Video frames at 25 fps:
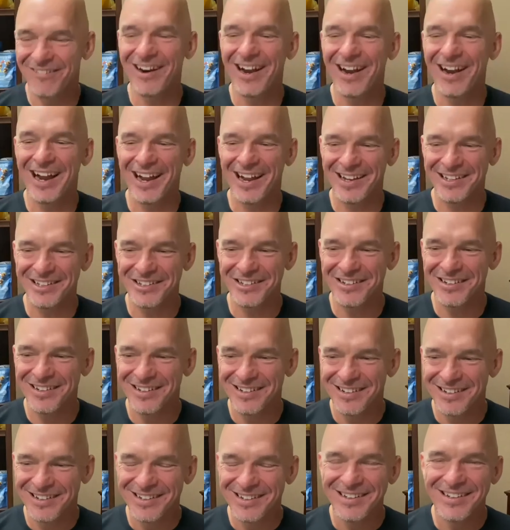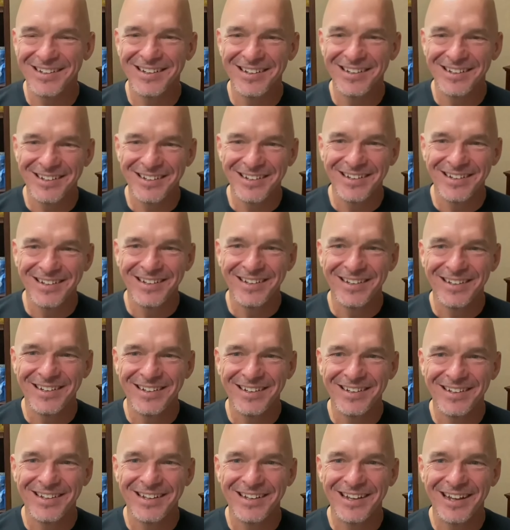You use something.
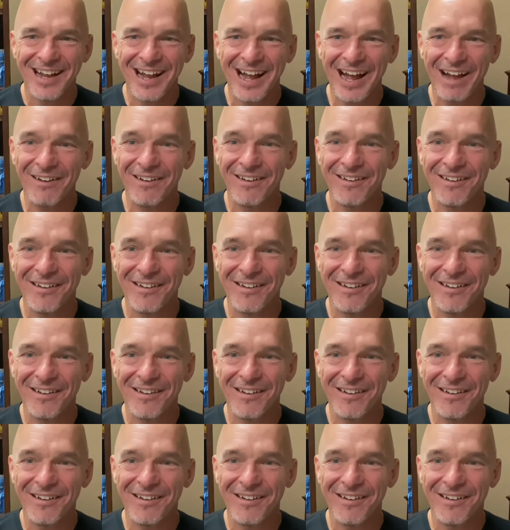Oh, snap I,